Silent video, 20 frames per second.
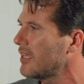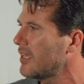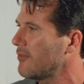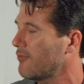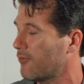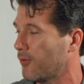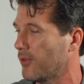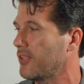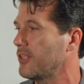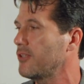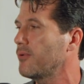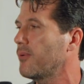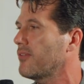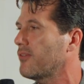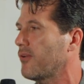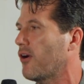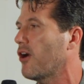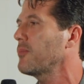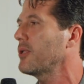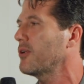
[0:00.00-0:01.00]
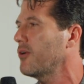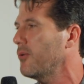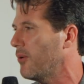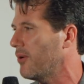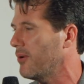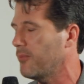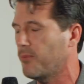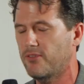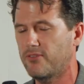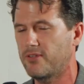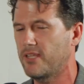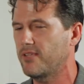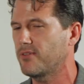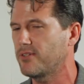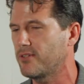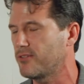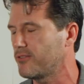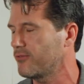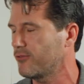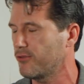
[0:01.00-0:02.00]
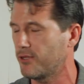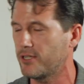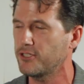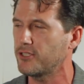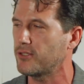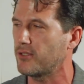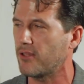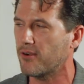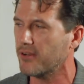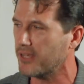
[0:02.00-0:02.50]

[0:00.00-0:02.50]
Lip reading: for the U.S. Army Corps. He wasn't even a traditional